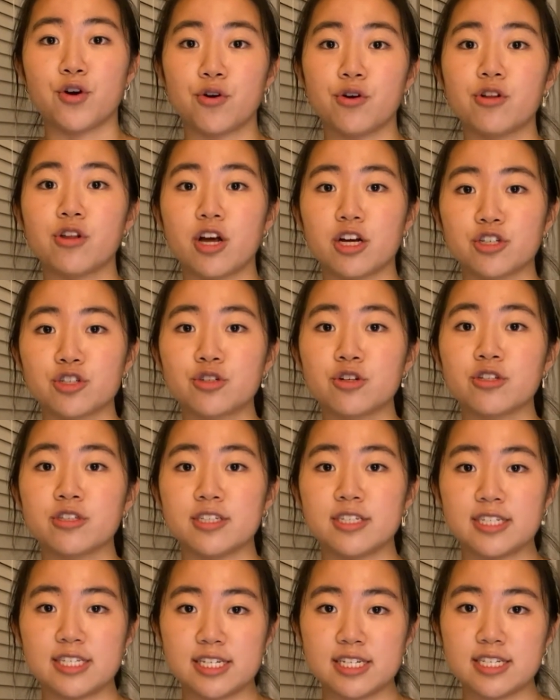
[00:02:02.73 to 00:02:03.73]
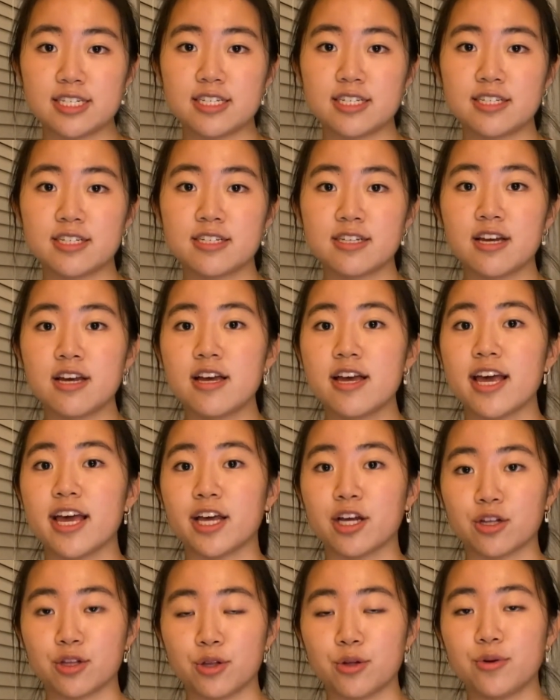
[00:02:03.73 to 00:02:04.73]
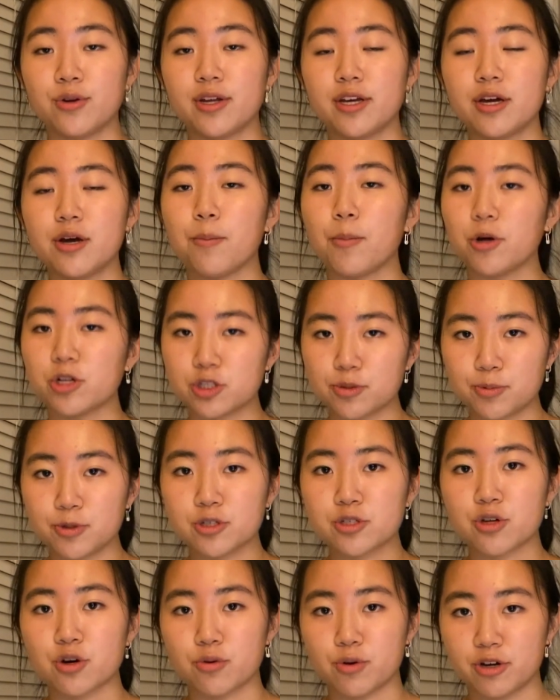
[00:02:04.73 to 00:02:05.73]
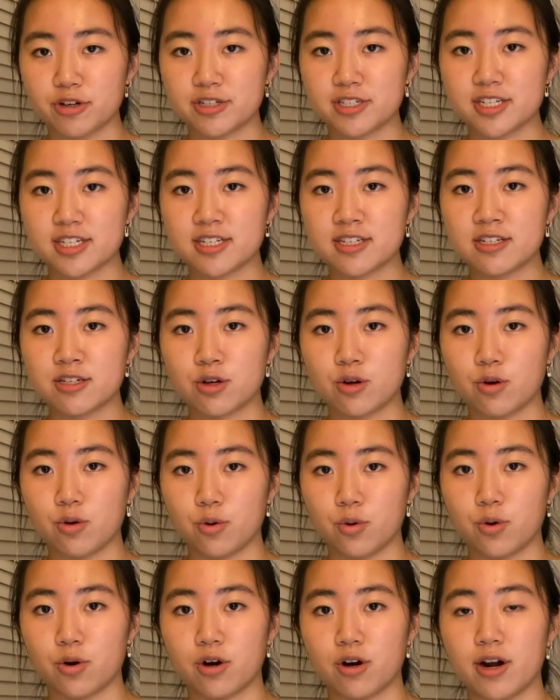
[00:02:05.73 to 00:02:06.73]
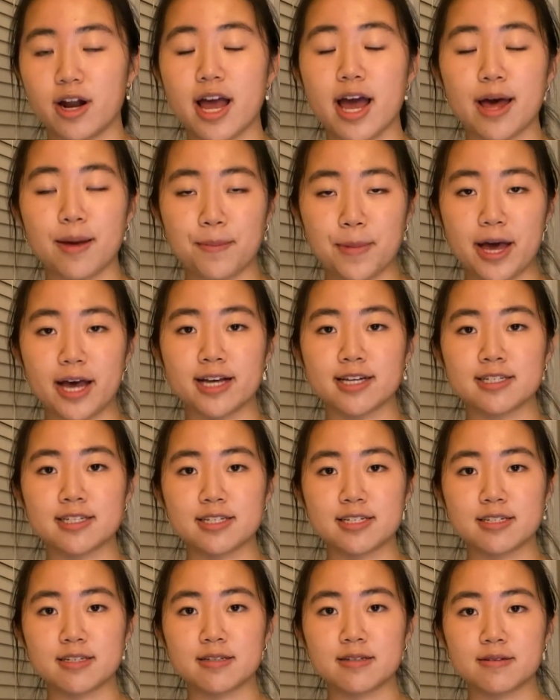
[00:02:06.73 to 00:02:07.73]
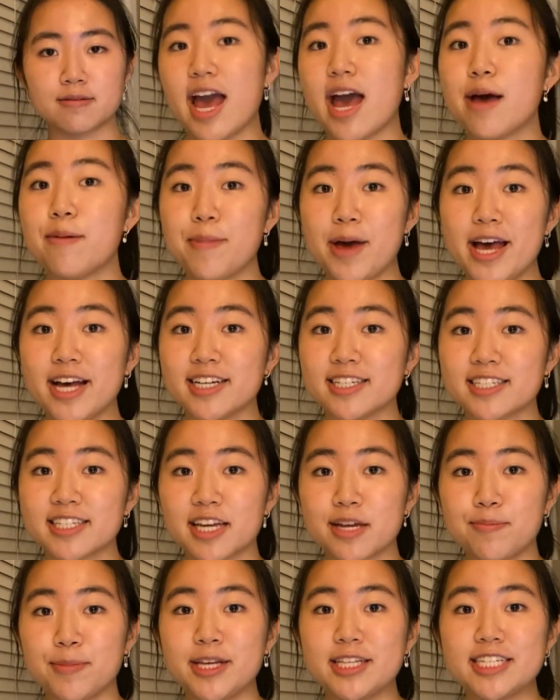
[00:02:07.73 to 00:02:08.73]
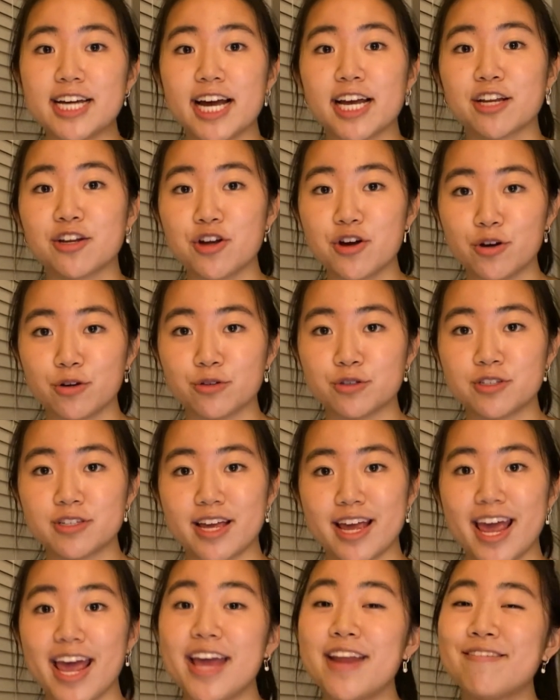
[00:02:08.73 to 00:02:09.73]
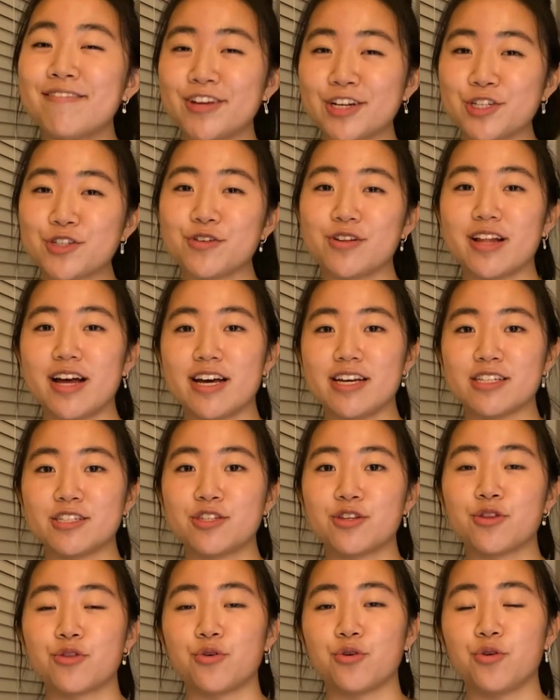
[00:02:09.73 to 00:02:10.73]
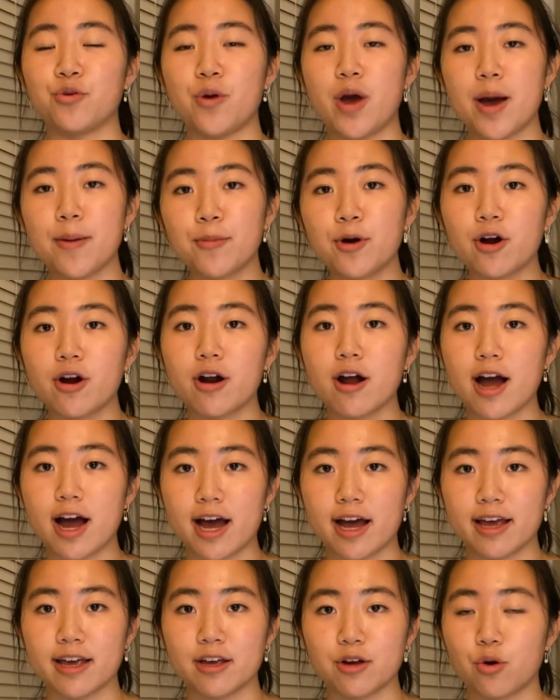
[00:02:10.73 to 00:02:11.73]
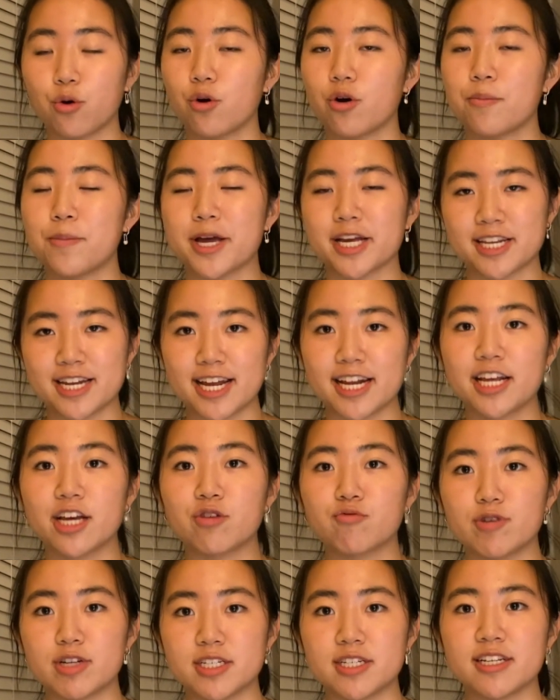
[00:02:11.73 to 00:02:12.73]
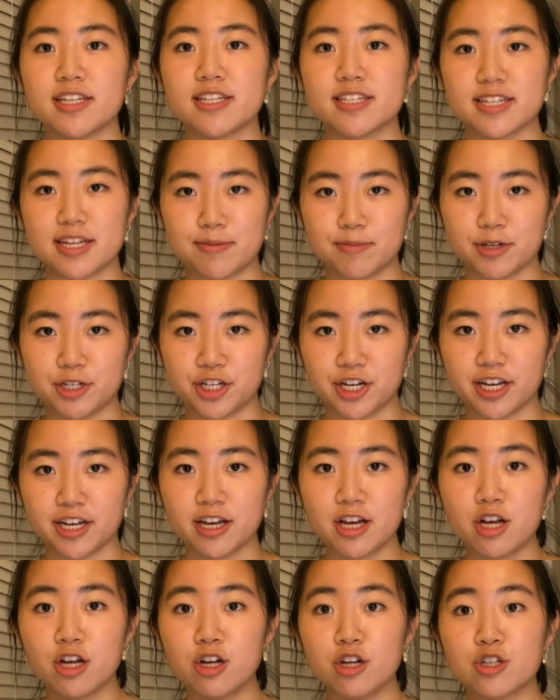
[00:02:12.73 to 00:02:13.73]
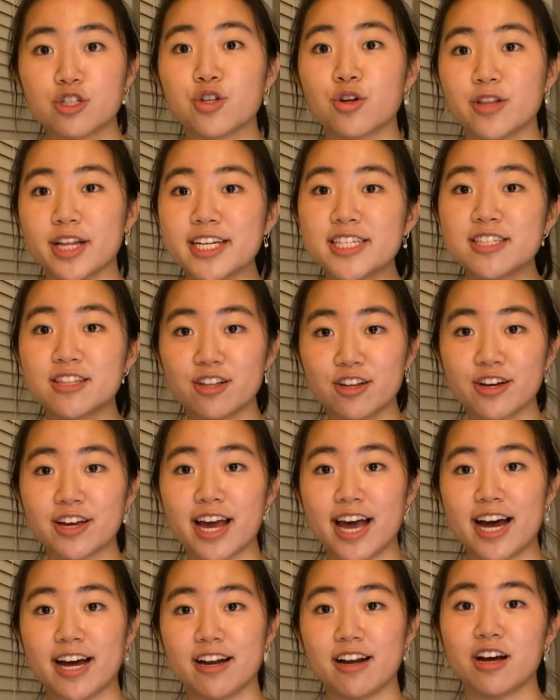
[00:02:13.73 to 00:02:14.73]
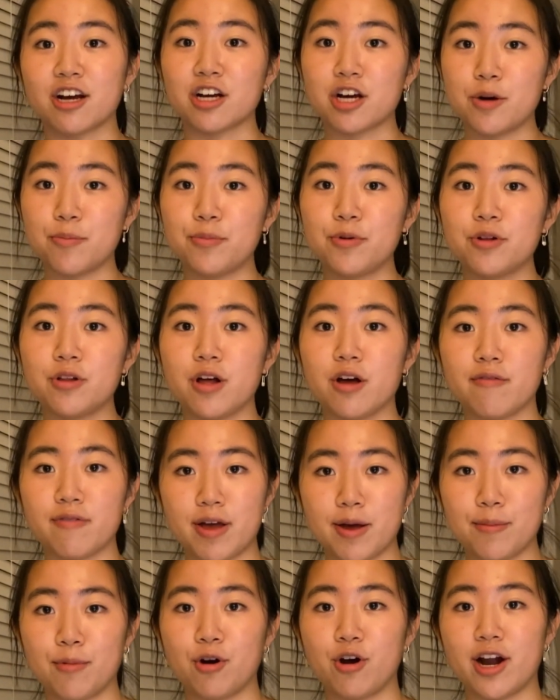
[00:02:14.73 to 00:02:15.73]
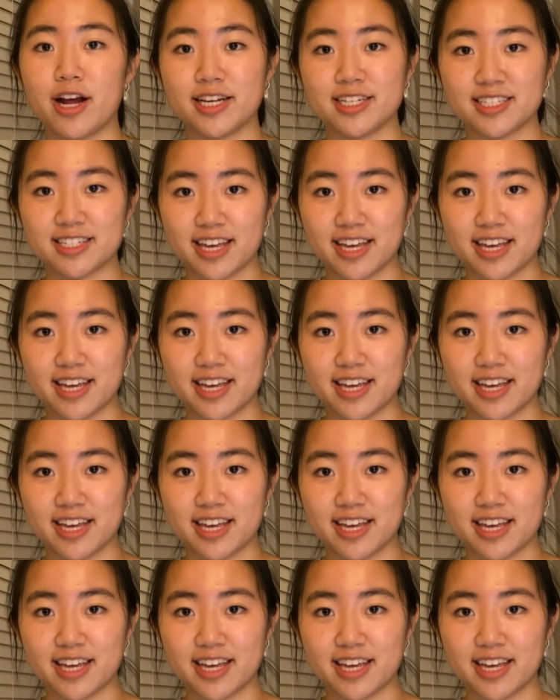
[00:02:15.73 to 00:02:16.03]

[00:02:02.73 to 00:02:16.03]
neurological diseases, including multiple sclerosis or MS. MS can be diagnosed and visualized through MRI or magnetic resonance imaging. So let's look at a couple of MRI